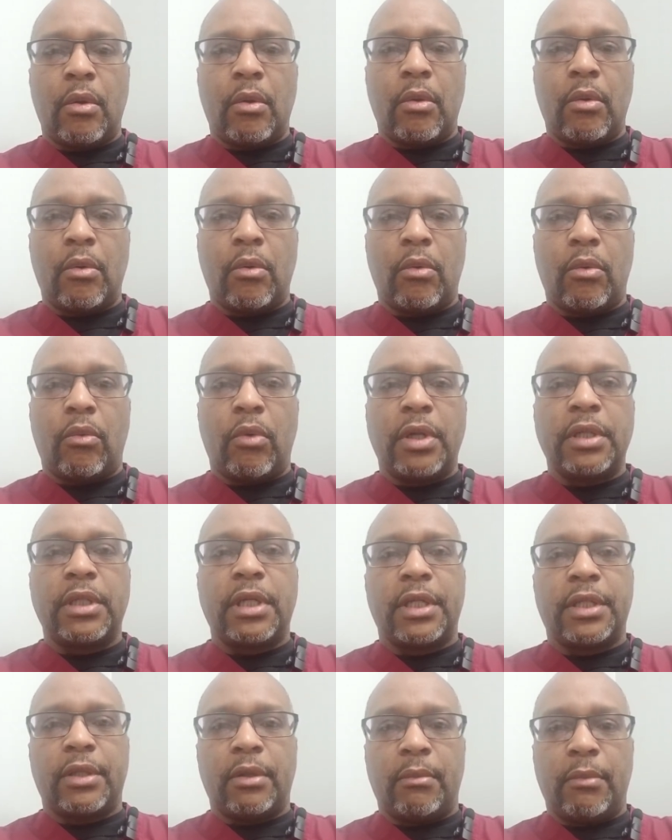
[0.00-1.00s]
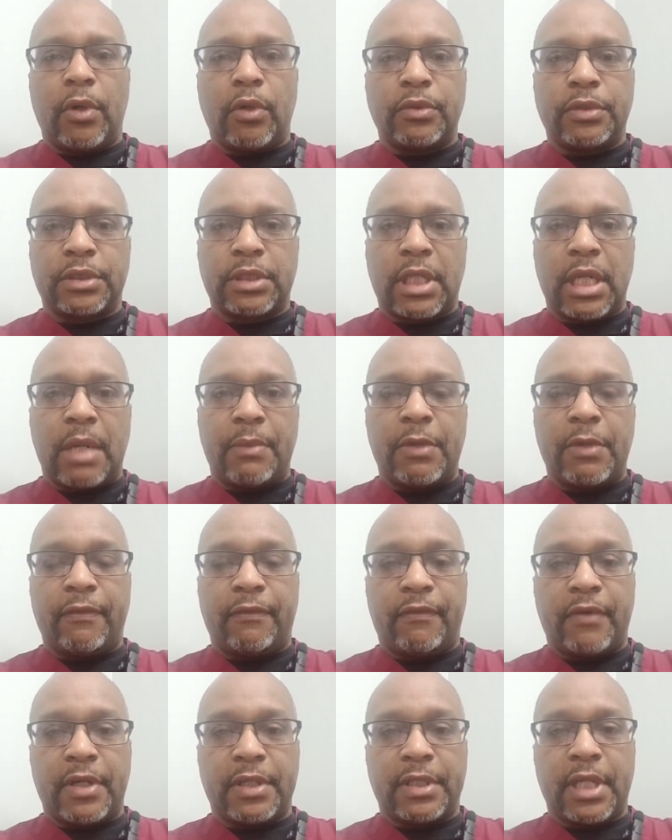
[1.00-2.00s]
One of the most common
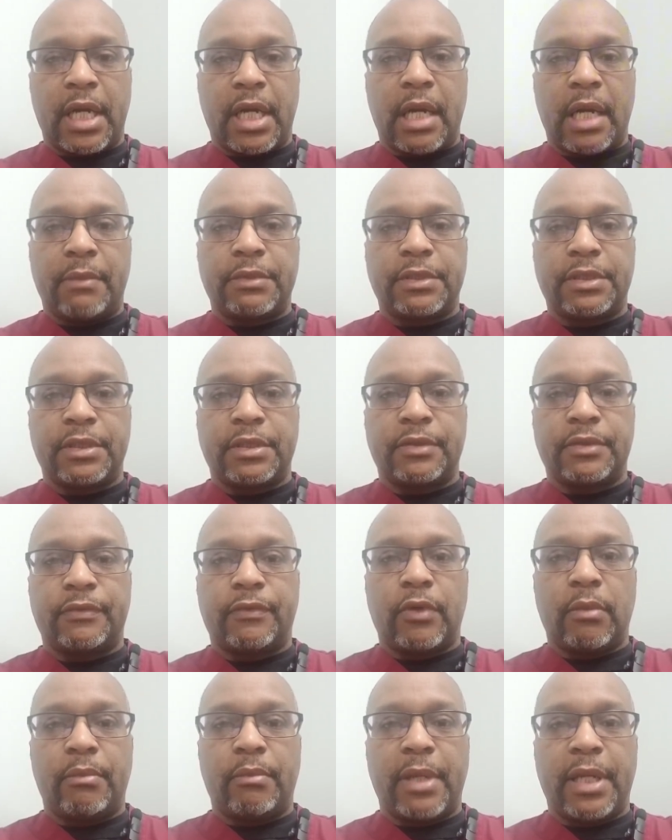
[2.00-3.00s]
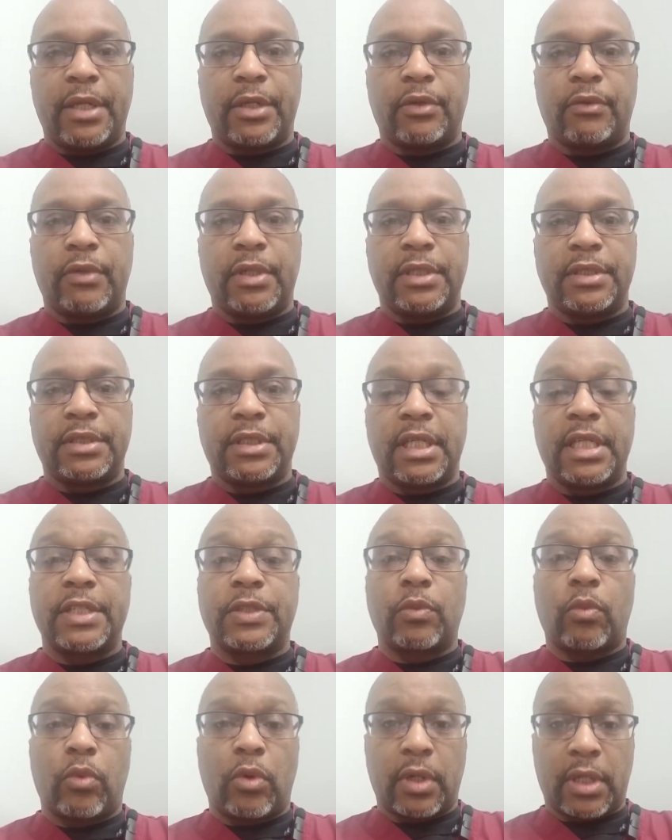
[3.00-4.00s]
funding options for bakeries is
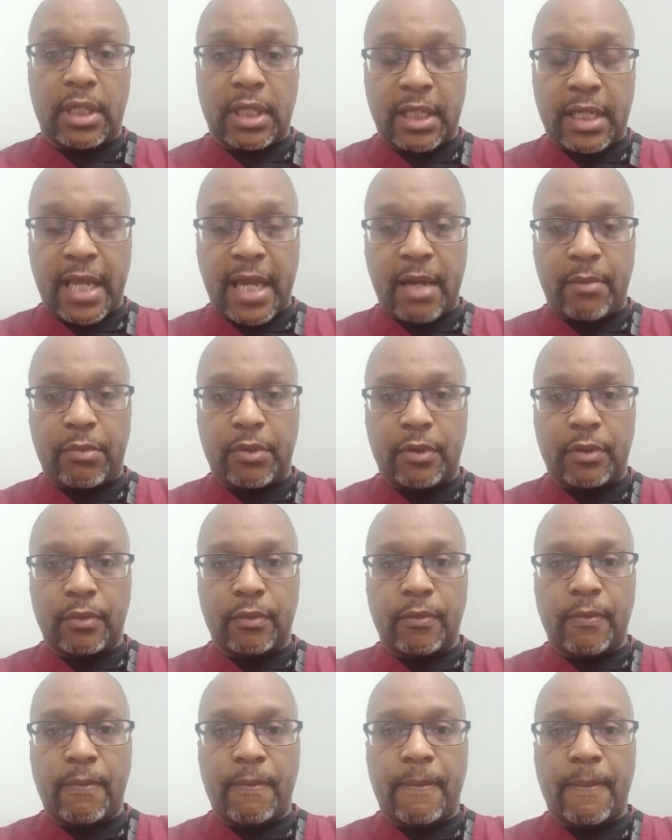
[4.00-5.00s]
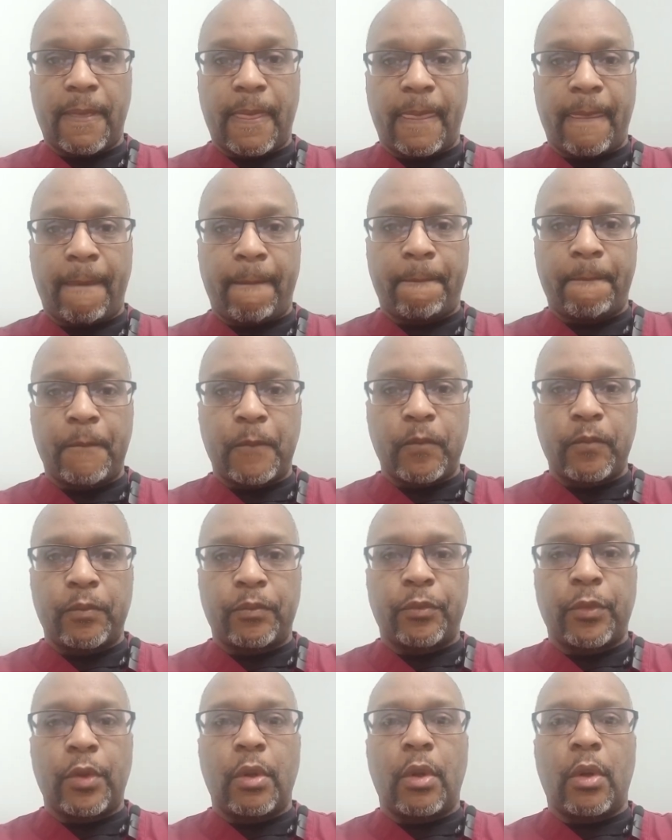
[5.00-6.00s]
working capital.
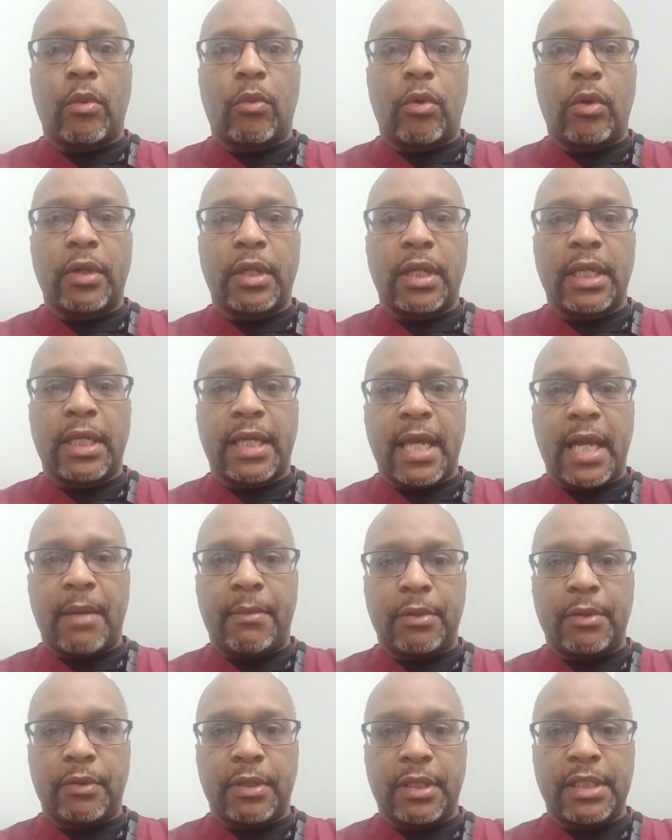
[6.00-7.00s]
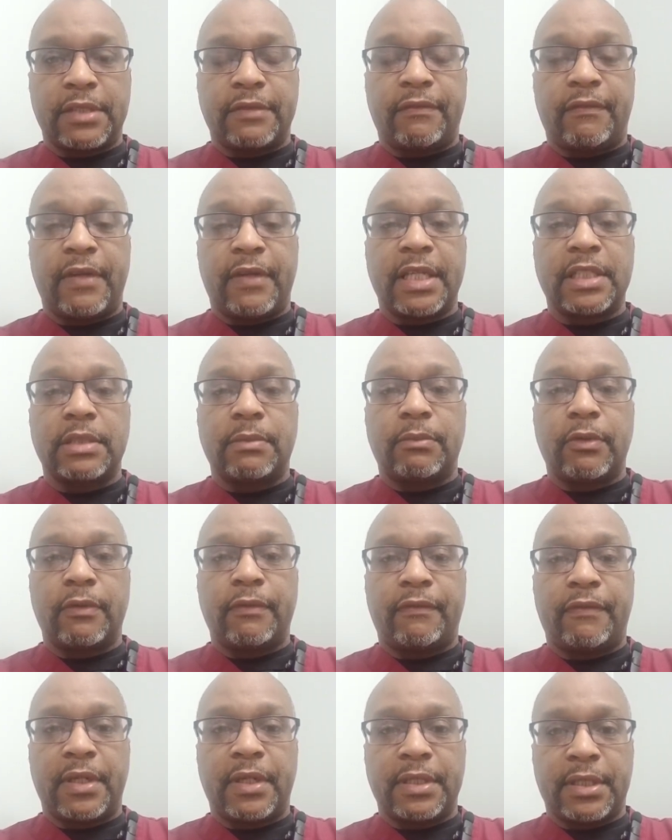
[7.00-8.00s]
Working capital is flexible
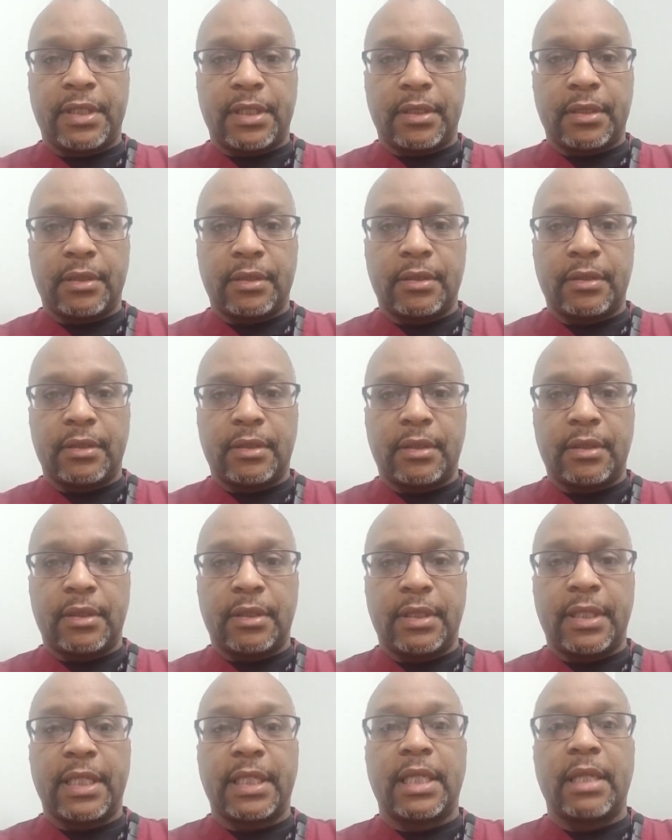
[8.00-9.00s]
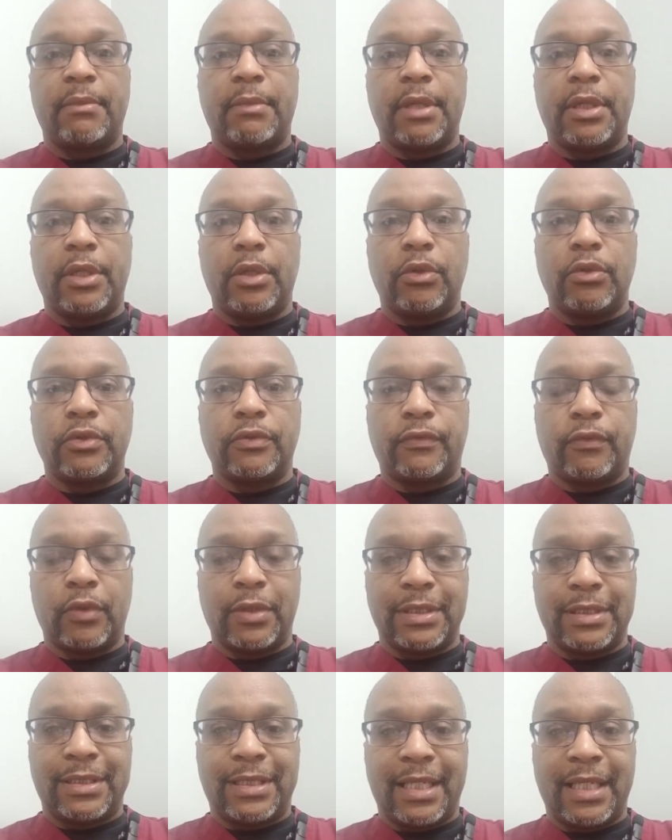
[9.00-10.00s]
funding that can be used for
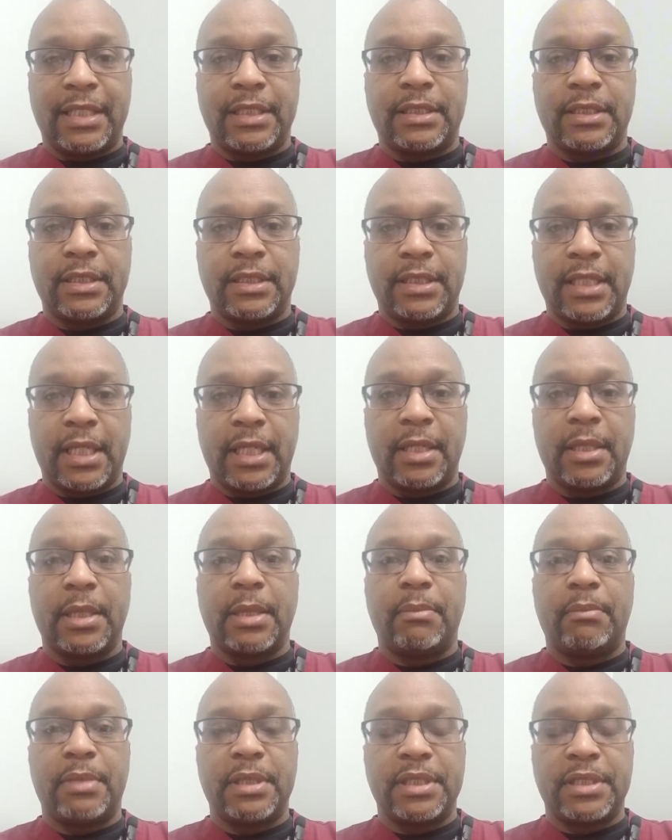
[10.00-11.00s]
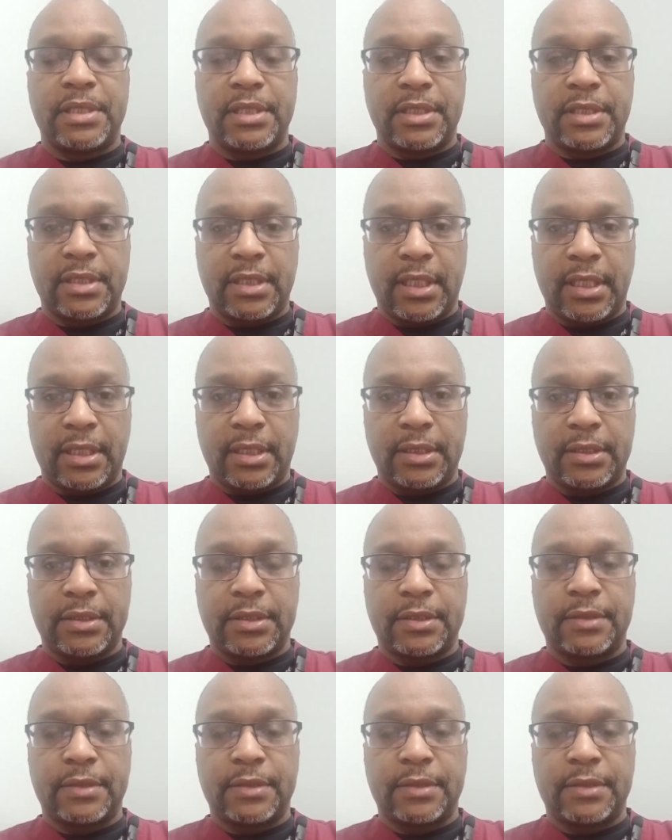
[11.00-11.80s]
day-to-day business needs.